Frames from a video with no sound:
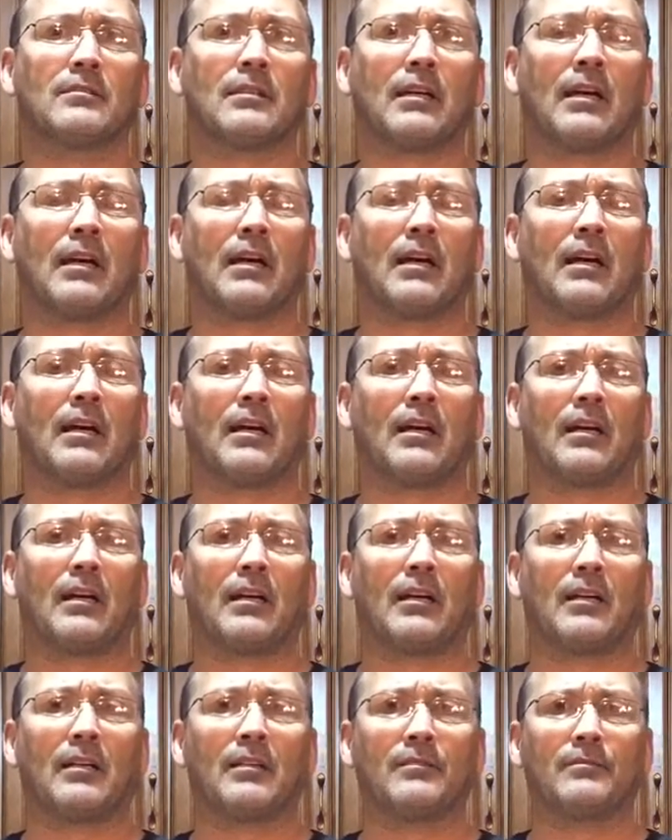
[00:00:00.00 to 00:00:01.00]

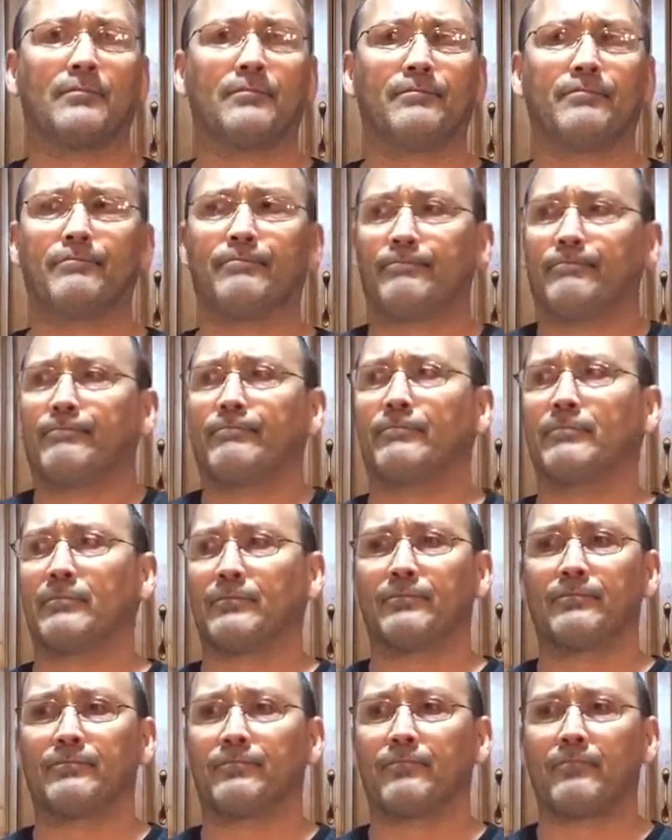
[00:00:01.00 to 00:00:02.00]
I
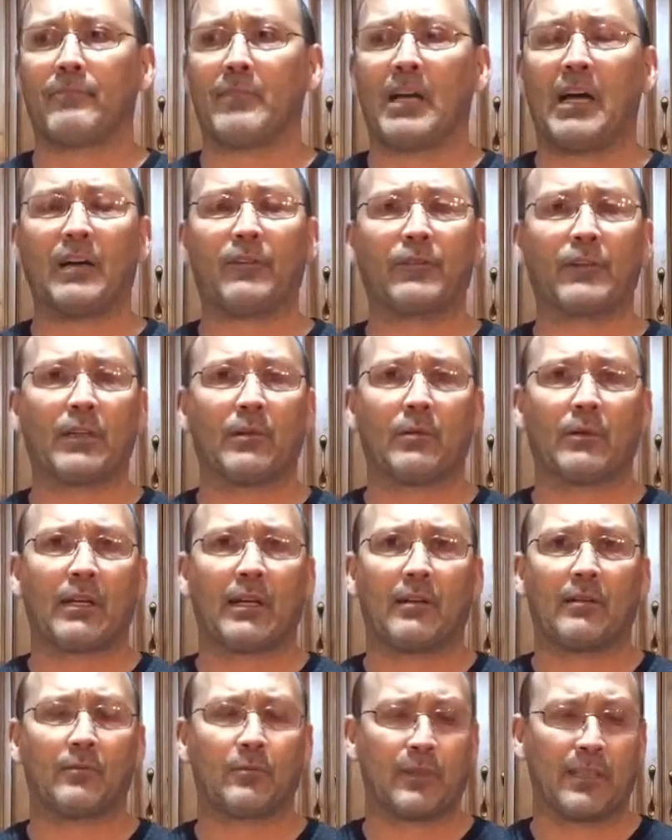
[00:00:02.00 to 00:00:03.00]
forget
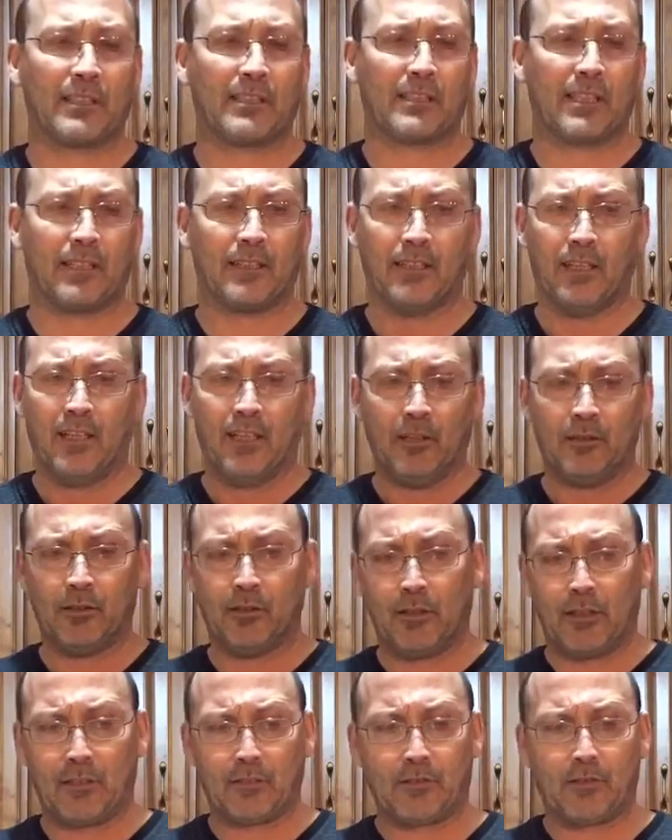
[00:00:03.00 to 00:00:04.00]
what he said.
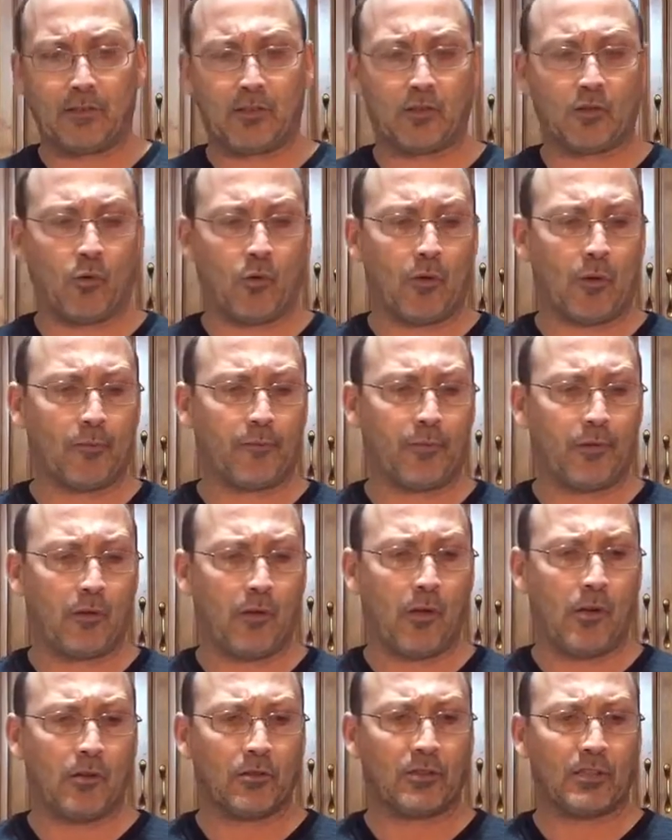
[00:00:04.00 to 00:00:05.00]
You store them for a
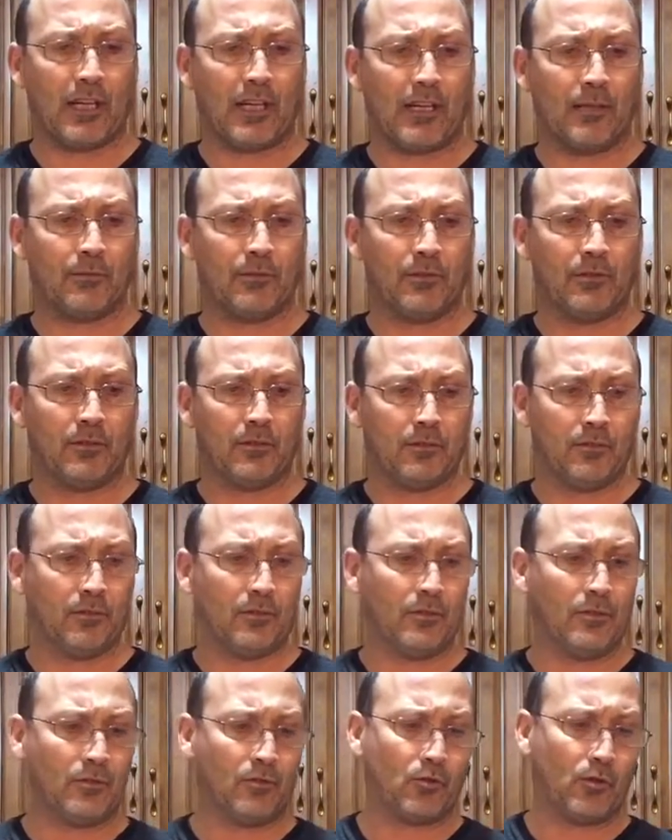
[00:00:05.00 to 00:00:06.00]
long time.
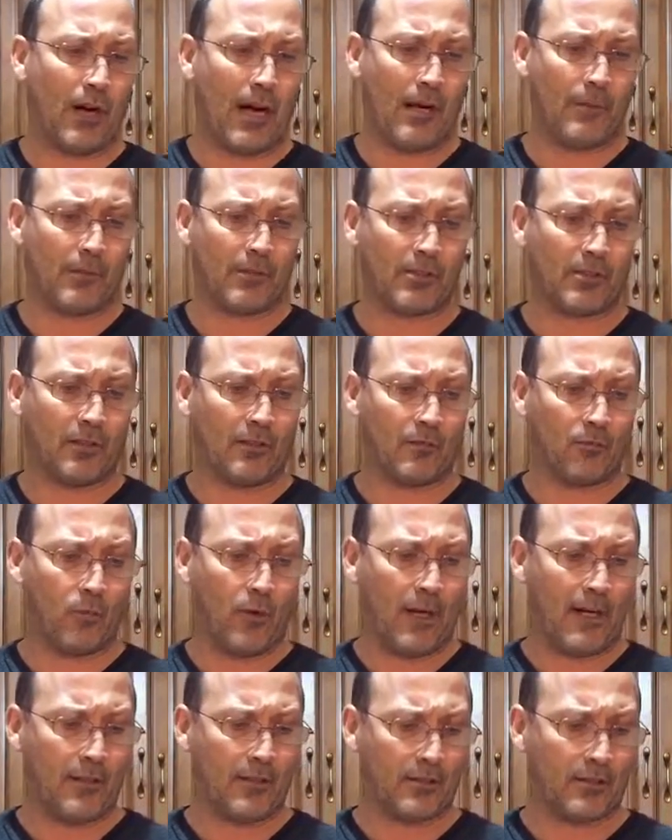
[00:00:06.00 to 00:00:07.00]
You dry them a certain
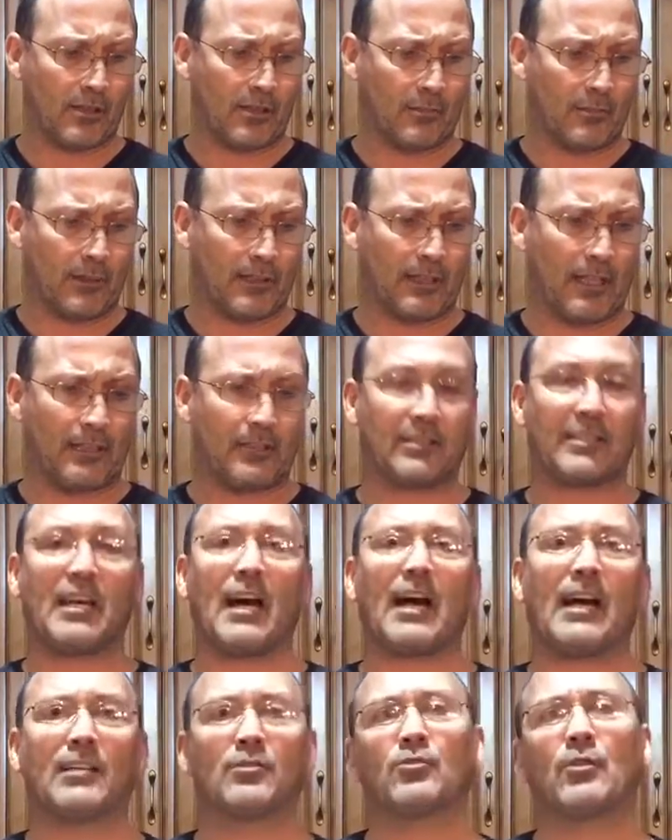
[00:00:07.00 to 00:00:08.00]
way or something like that.
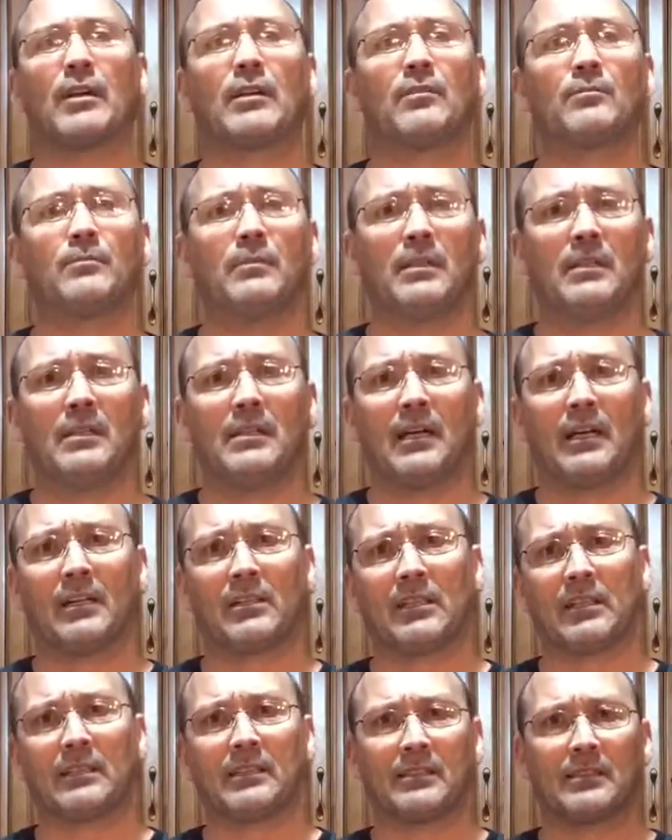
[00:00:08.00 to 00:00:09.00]
Dehydrate them, I
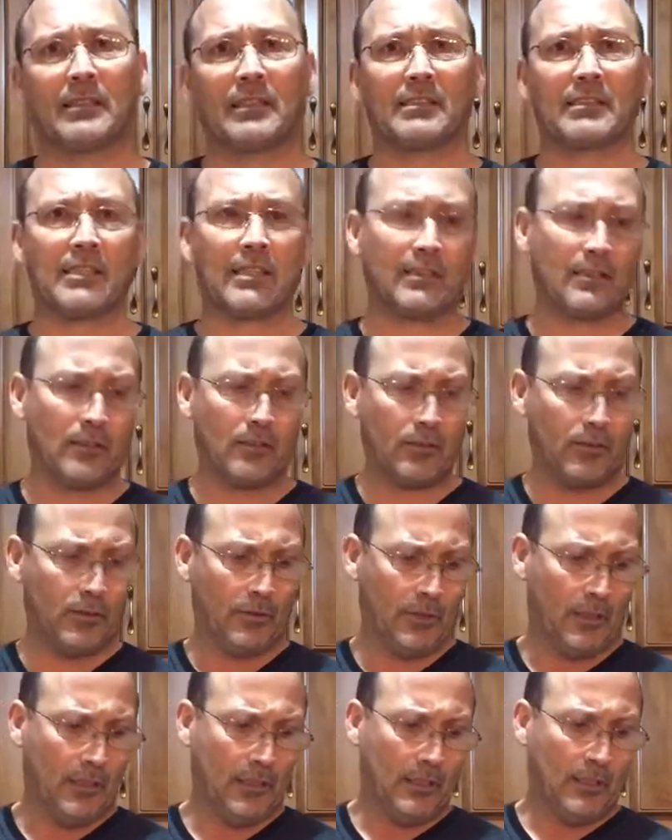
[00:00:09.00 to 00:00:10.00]
think they said to
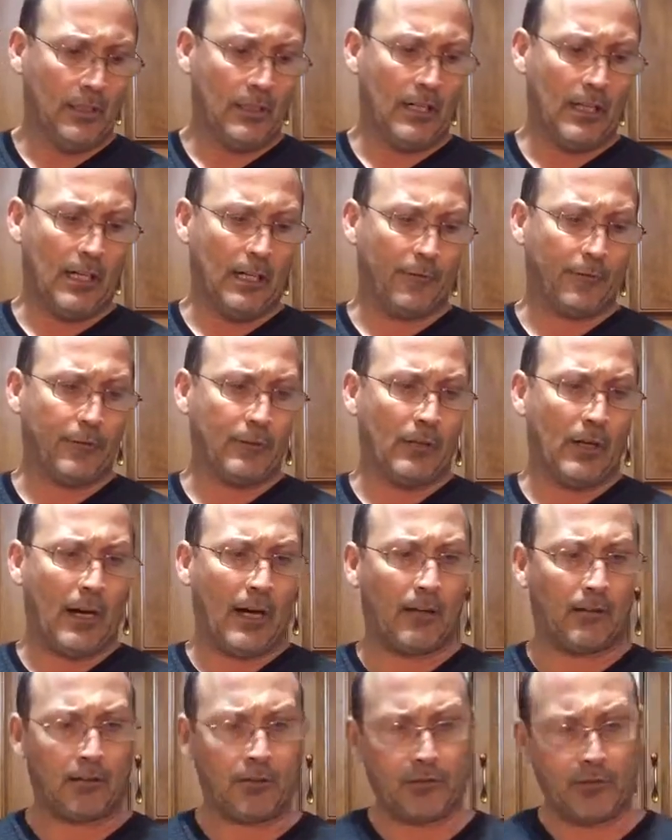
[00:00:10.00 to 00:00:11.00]
do. If you know
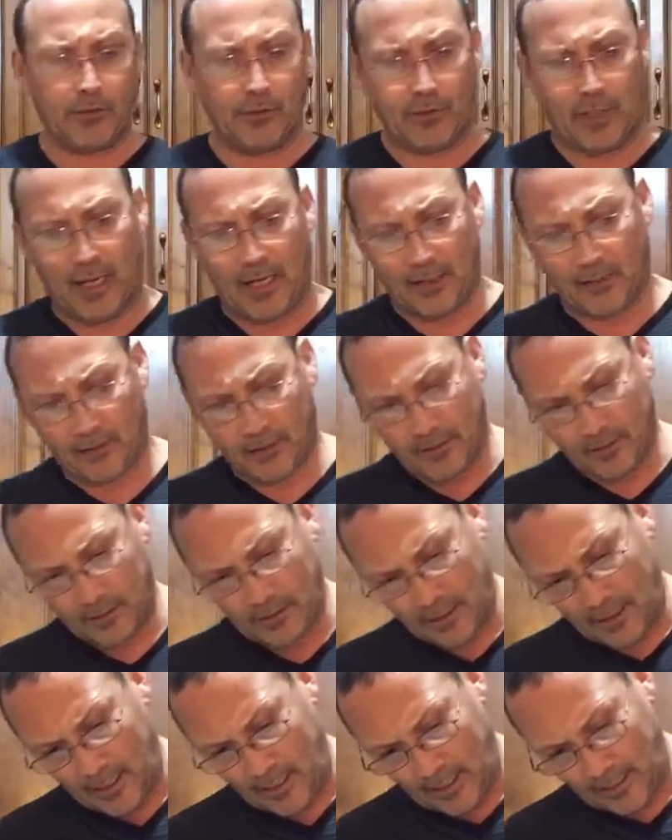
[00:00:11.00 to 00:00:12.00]
how to do that,
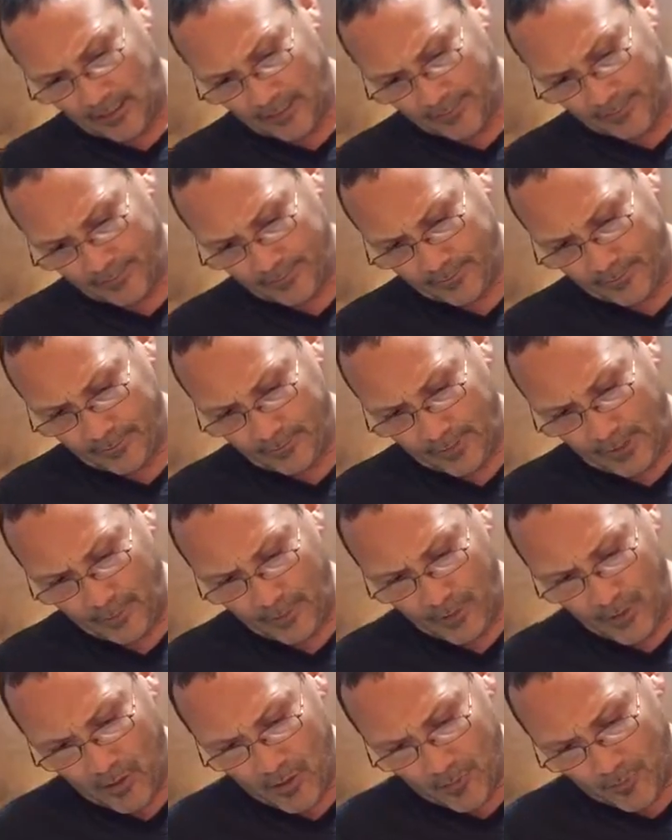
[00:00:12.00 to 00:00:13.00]
let
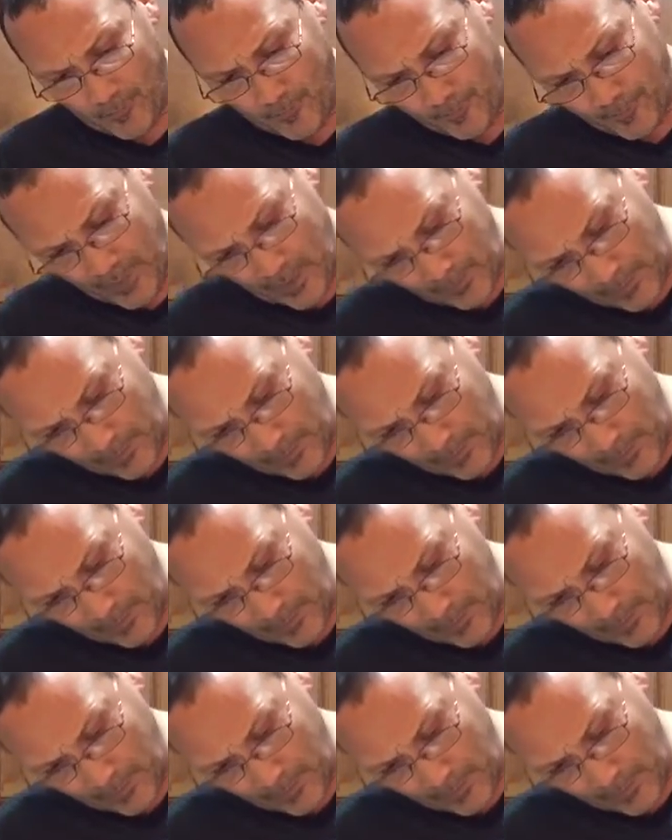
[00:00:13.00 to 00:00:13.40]
me know.